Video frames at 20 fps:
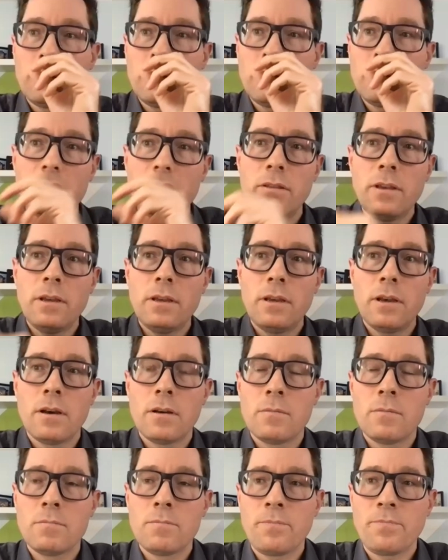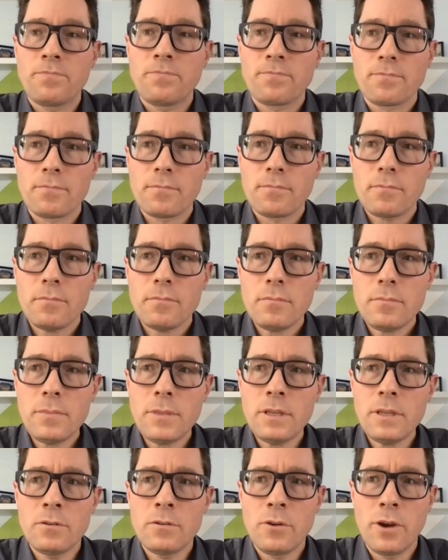so the um,
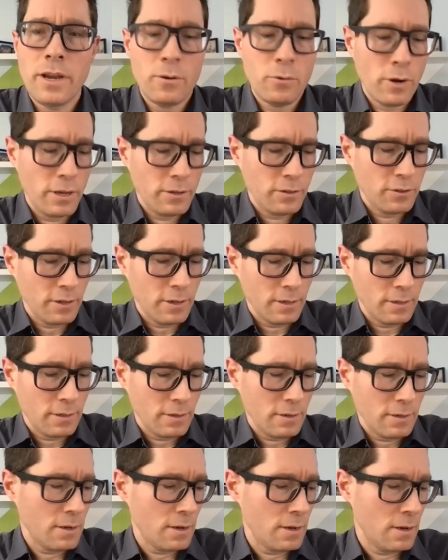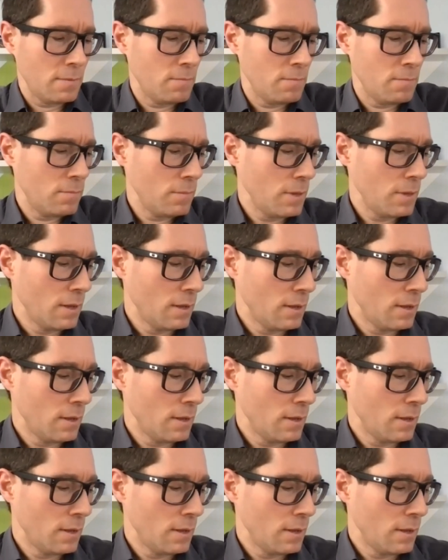great question. Um,